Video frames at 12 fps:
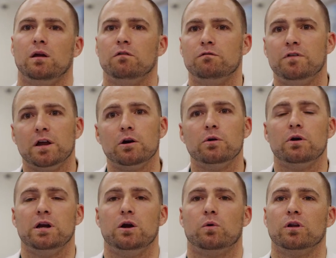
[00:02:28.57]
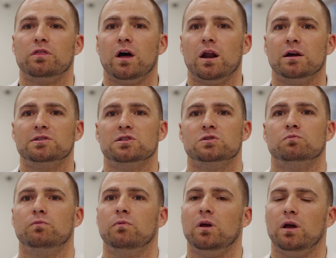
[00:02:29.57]
veterinary orthotics is
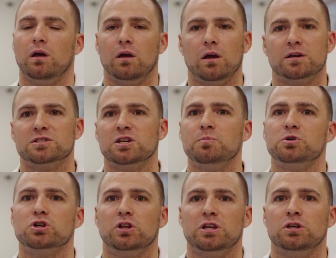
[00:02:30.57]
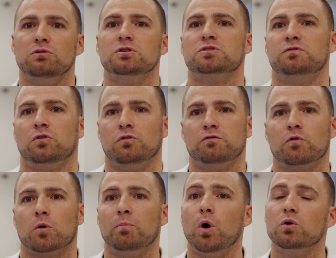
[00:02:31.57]
exceptionally useful
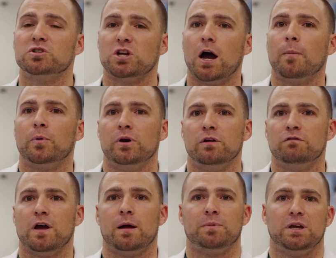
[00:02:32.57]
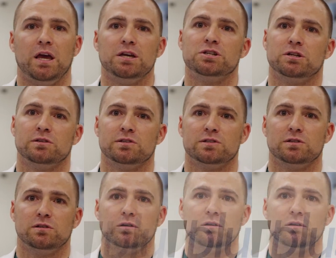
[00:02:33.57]
for post-operative applications.